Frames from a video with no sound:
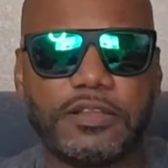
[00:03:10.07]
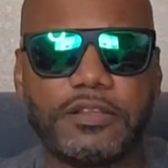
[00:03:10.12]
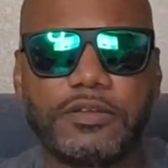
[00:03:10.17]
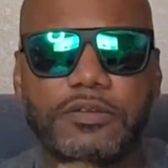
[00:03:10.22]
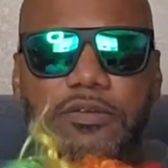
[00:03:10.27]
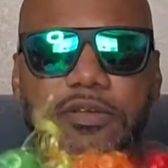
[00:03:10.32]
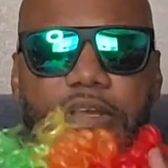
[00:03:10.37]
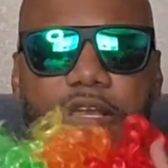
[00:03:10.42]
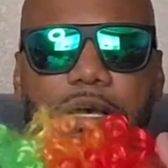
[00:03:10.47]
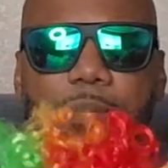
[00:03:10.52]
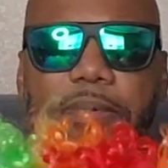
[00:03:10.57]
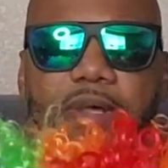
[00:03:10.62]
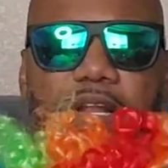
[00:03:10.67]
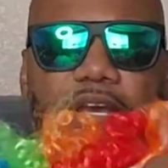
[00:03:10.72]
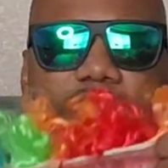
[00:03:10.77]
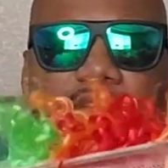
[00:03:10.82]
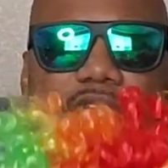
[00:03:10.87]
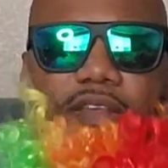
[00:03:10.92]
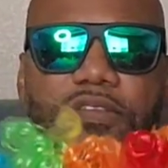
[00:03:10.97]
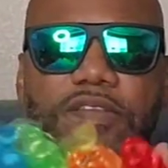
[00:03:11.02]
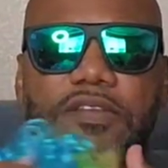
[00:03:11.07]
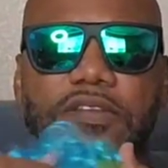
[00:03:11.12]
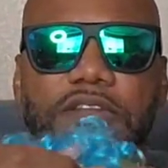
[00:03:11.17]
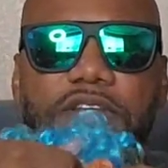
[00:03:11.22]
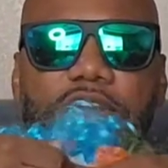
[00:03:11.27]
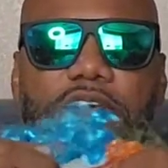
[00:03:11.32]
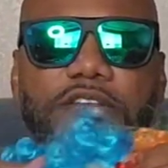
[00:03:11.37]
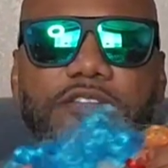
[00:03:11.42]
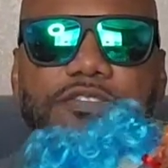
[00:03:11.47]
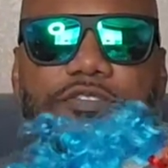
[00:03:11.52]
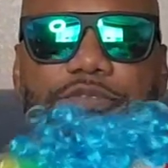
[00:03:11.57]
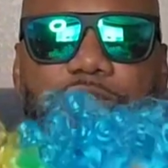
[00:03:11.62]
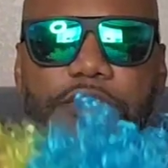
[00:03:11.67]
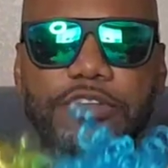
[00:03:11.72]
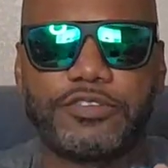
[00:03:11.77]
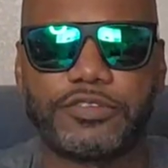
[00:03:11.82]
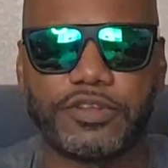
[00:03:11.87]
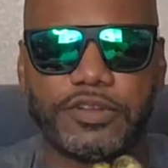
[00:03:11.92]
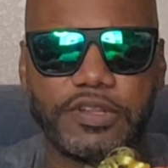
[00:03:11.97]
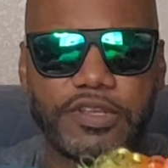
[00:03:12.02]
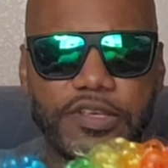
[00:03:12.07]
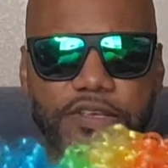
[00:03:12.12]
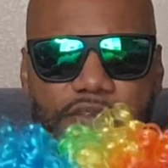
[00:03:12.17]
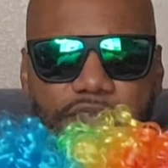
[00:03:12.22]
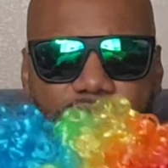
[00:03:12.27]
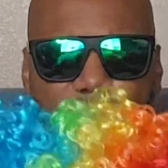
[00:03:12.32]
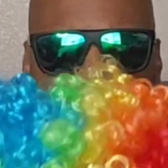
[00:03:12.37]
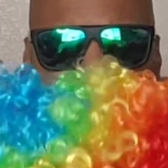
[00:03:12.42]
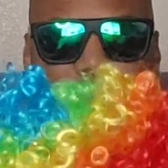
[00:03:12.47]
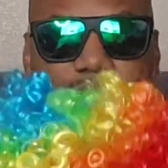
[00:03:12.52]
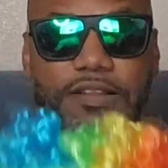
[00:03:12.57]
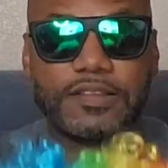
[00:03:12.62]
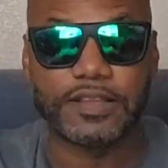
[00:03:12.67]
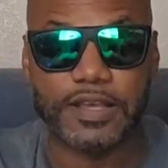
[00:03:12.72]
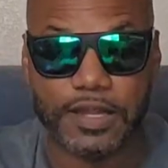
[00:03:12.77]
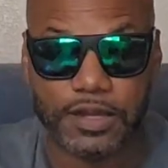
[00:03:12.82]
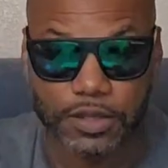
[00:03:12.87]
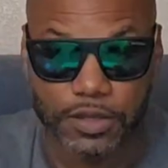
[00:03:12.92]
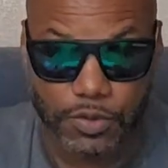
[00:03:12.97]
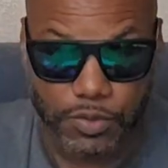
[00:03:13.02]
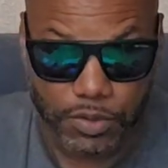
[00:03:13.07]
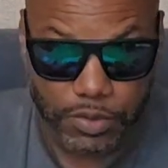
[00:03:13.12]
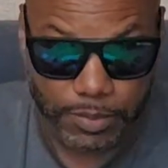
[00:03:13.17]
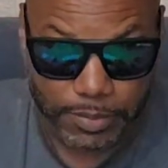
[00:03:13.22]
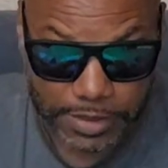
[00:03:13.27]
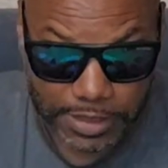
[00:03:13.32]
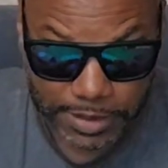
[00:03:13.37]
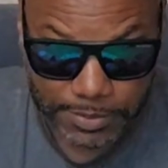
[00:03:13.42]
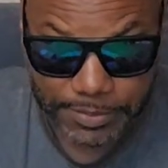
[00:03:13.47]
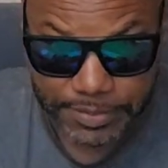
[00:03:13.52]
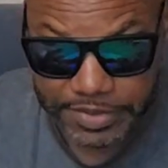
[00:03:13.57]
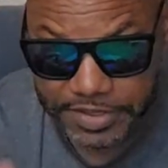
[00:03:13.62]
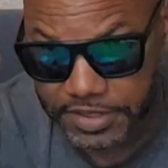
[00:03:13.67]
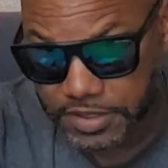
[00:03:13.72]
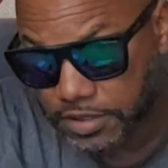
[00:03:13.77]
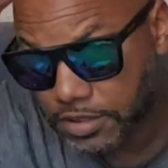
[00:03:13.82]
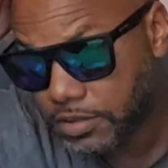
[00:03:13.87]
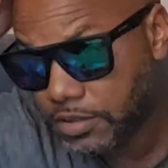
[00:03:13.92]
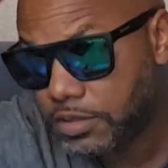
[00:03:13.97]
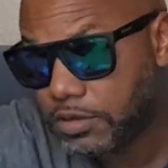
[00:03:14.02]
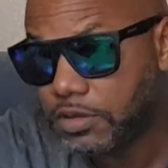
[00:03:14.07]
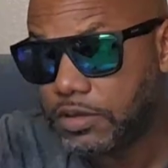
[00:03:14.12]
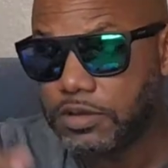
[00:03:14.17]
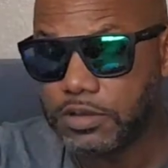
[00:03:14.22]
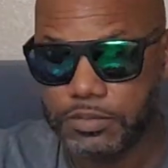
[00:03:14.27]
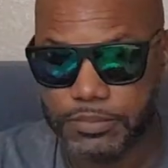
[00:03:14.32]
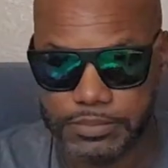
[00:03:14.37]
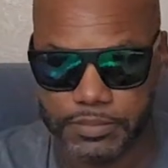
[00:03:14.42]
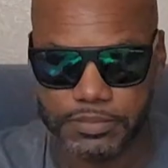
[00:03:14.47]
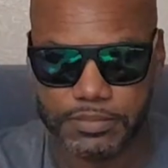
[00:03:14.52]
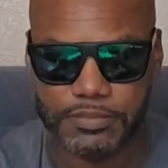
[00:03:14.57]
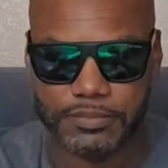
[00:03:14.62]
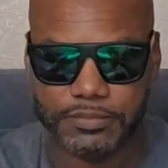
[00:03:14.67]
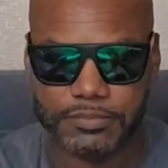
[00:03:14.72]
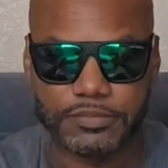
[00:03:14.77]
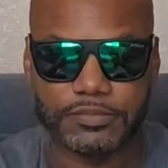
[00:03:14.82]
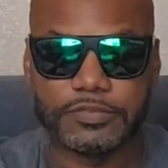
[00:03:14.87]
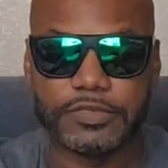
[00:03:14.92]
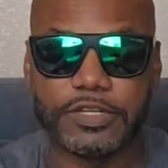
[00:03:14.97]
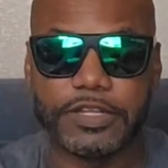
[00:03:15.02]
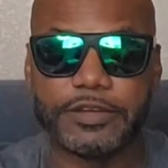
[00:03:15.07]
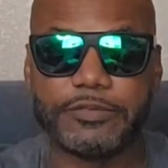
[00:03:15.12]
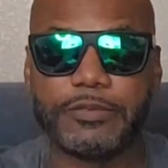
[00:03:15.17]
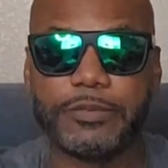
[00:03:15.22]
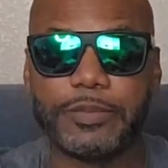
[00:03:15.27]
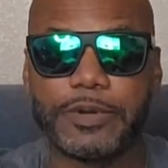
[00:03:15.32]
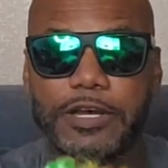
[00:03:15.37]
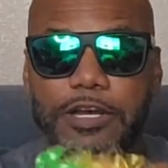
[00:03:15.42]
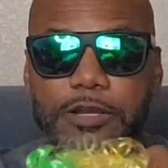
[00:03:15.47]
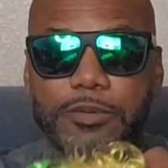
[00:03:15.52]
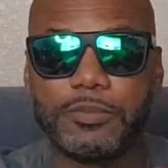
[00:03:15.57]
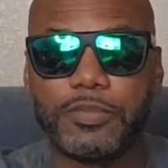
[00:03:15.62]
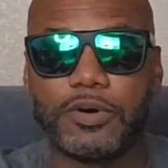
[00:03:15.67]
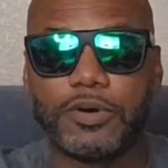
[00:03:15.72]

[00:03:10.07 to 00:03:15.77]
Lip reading: of little, y'all. But I guess it does stretch on the inside. It's got to go on my big... Never mind,